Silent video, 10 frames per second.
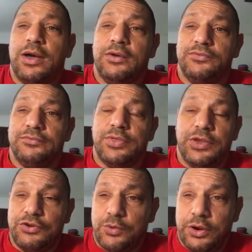have
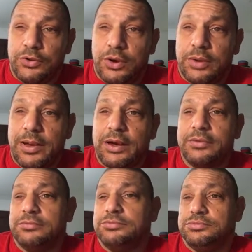things you want to talk
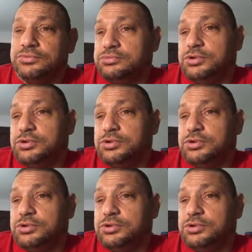about, and